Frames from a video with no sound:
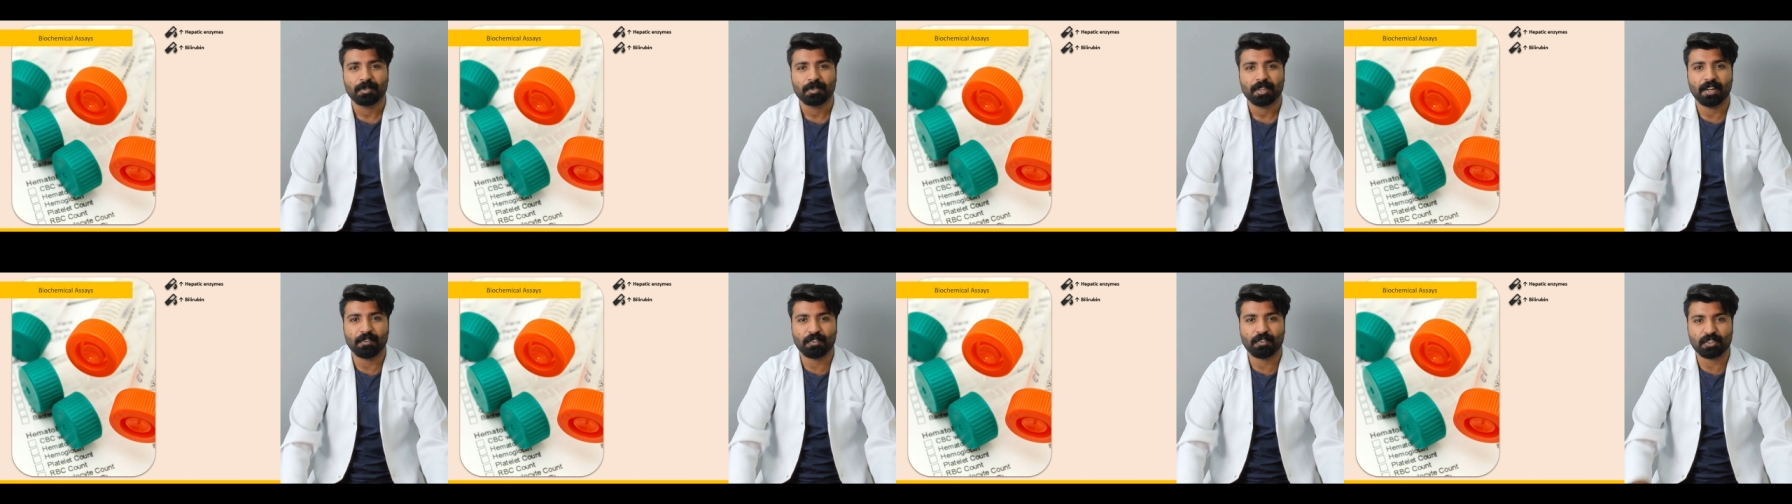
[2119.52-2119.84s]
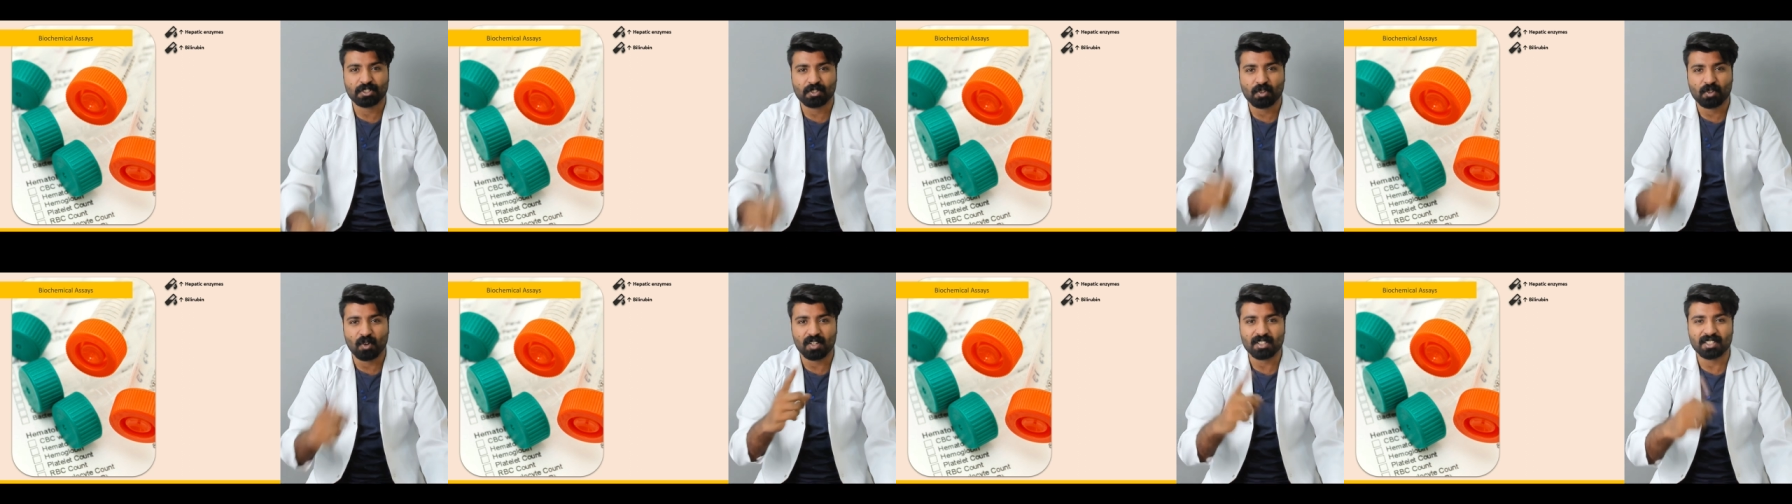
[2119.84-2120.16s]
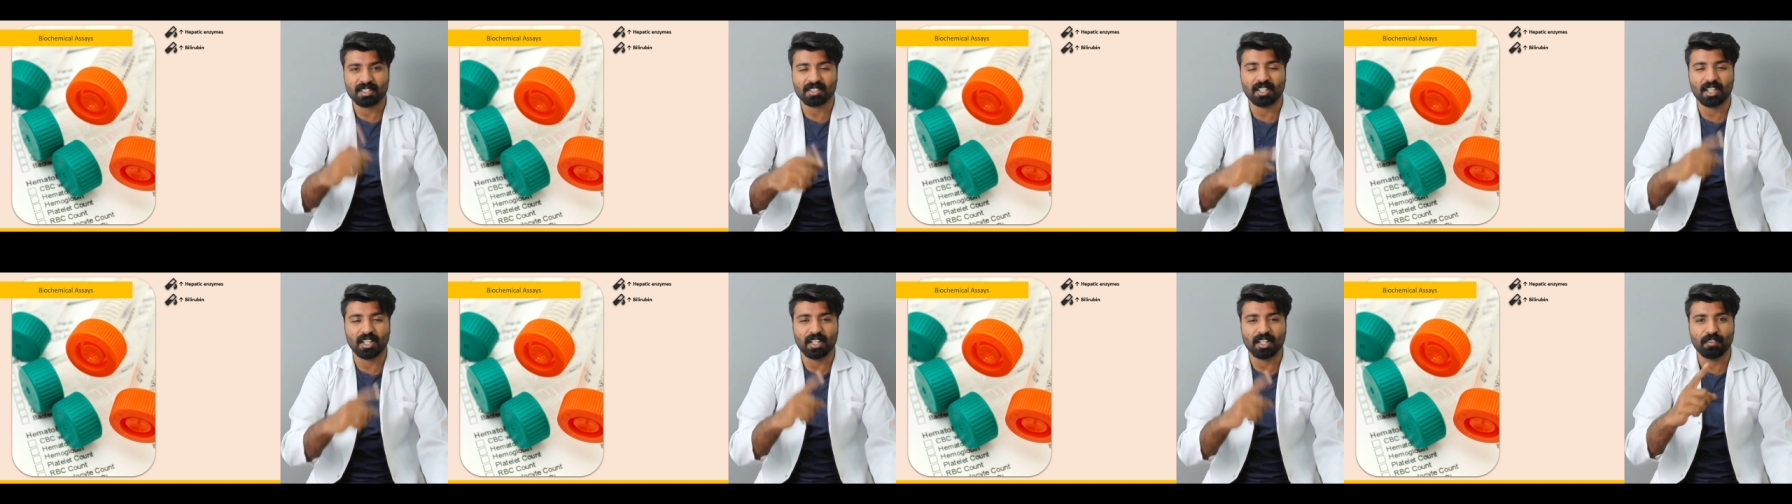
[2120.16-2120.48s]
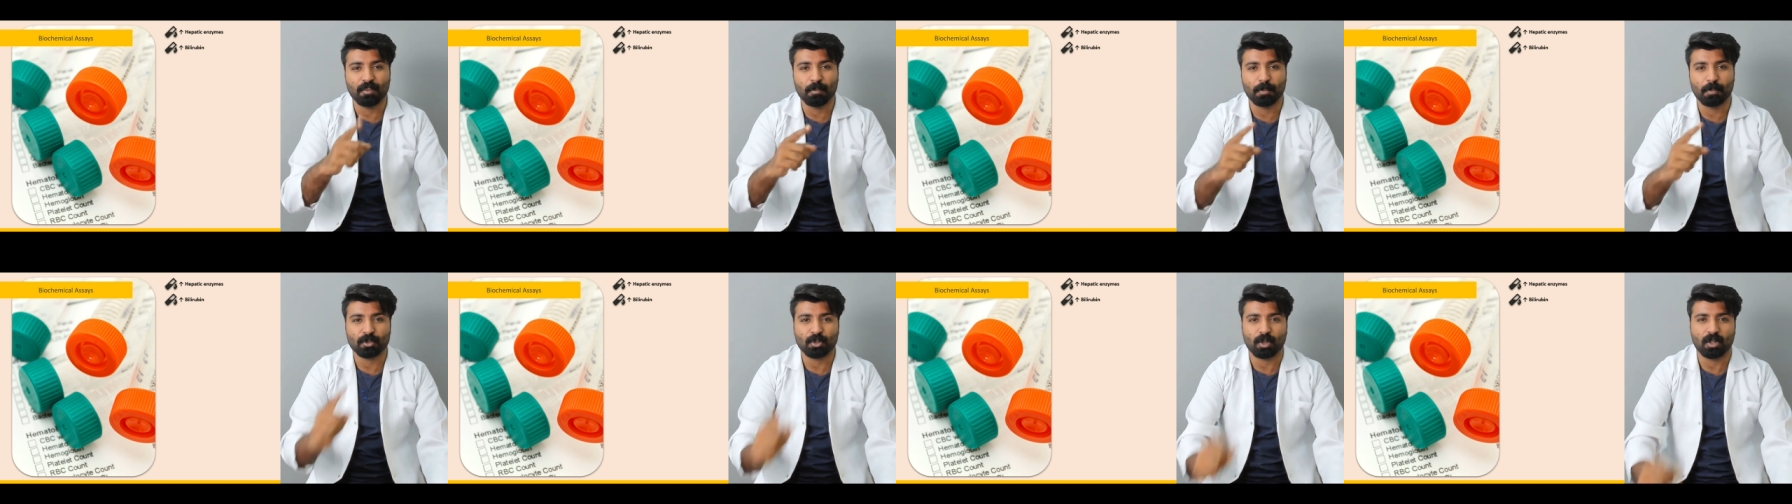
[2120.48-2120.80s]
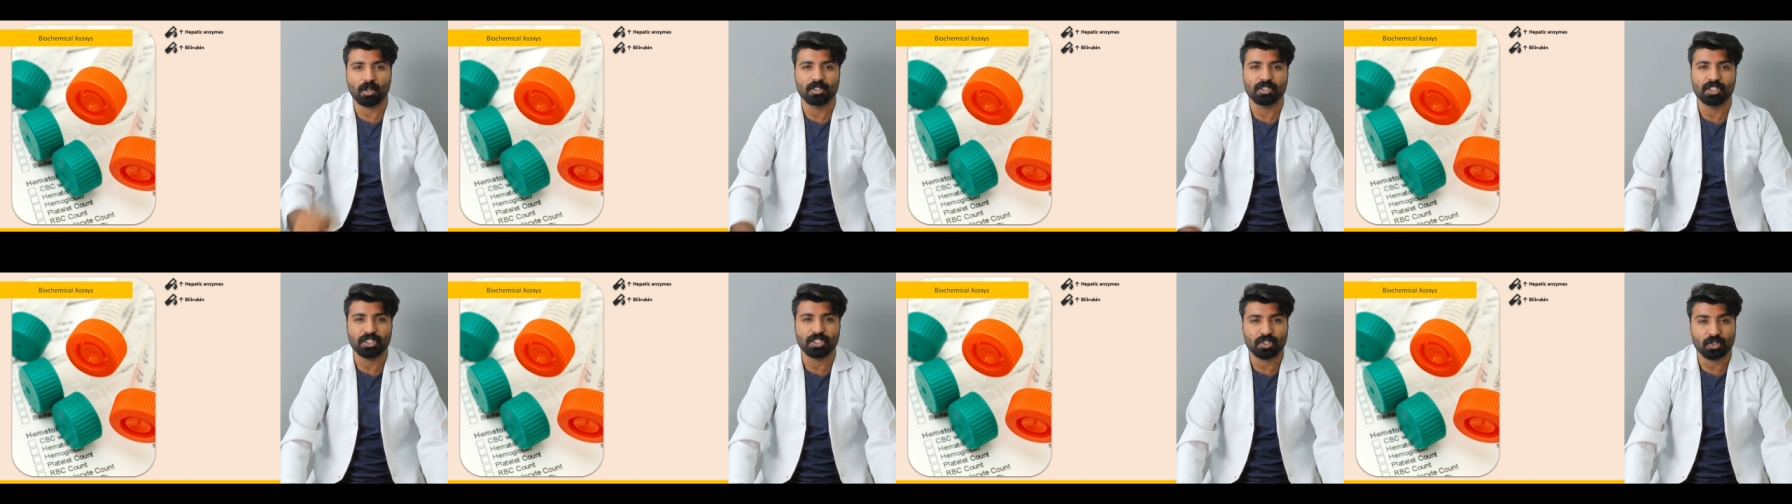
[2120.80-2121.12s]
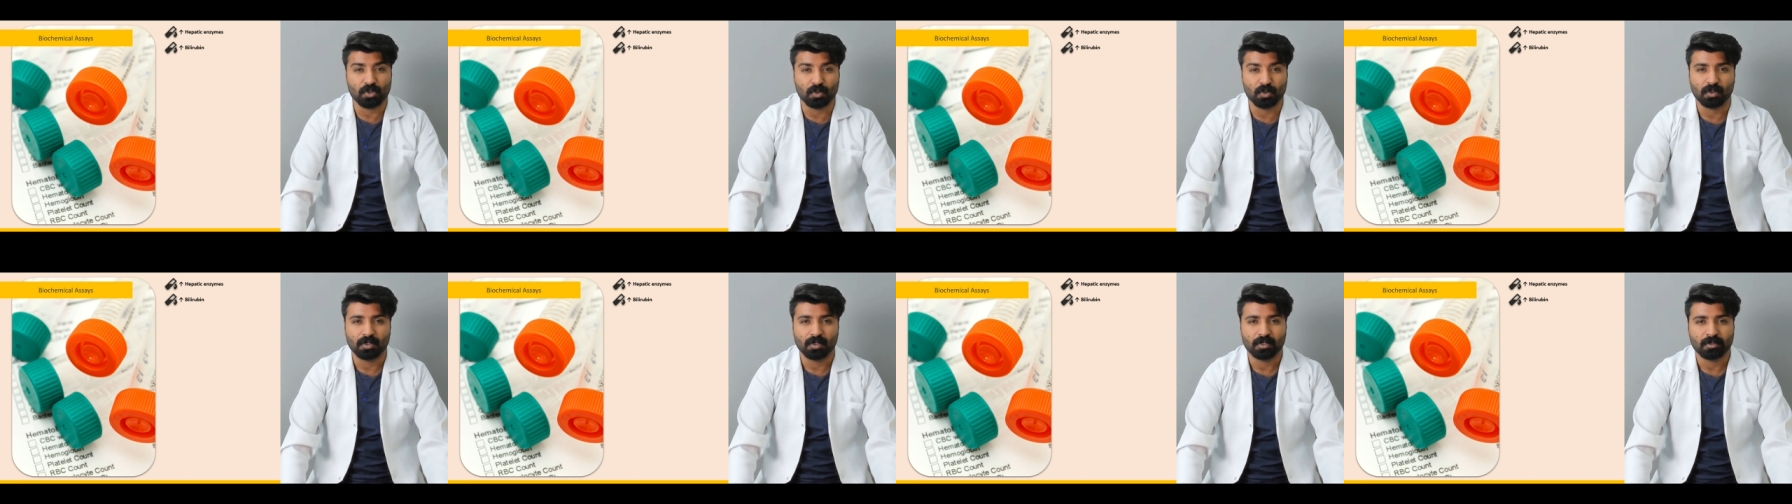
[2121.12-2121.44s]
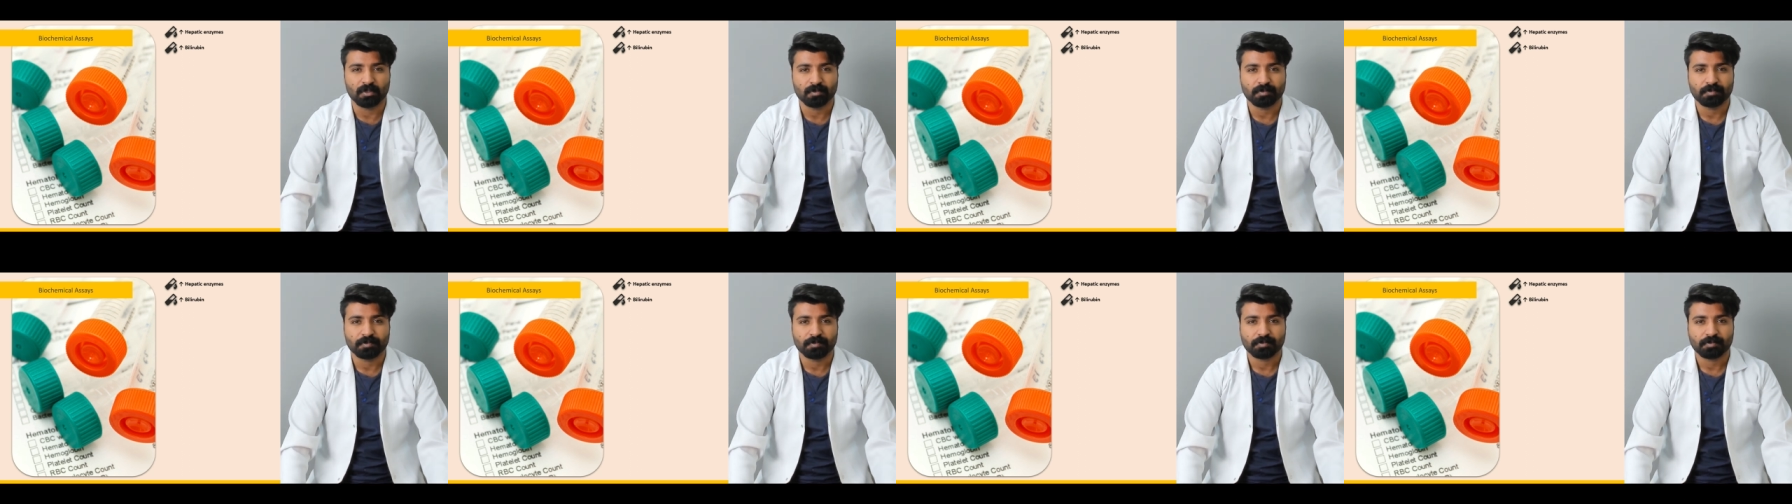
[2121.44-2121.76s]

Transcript: It was causing the liver pathology too.